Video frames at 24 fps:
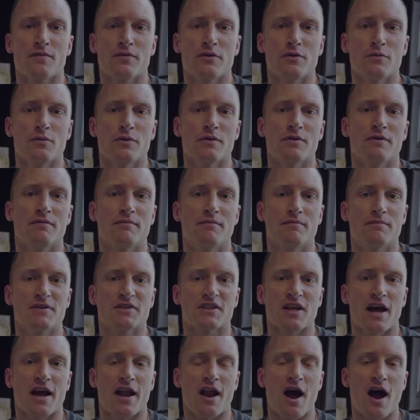if you would
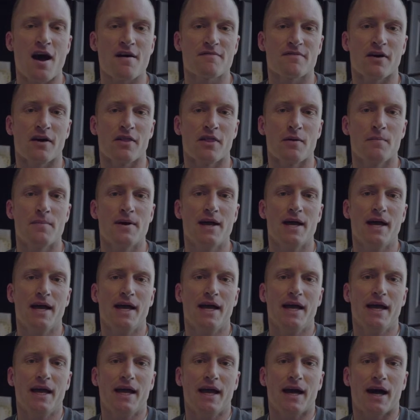sign off on them.
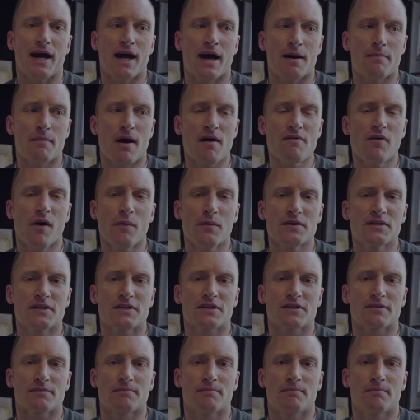I've
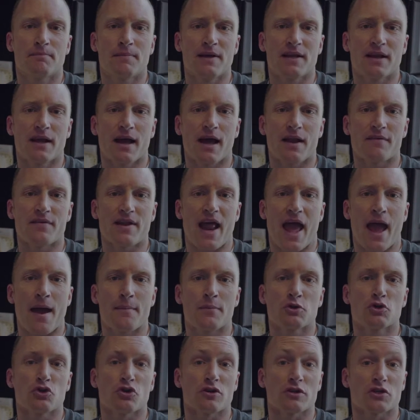always been kind of an
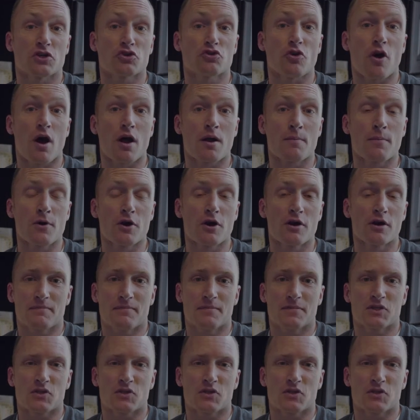amateur astronomer,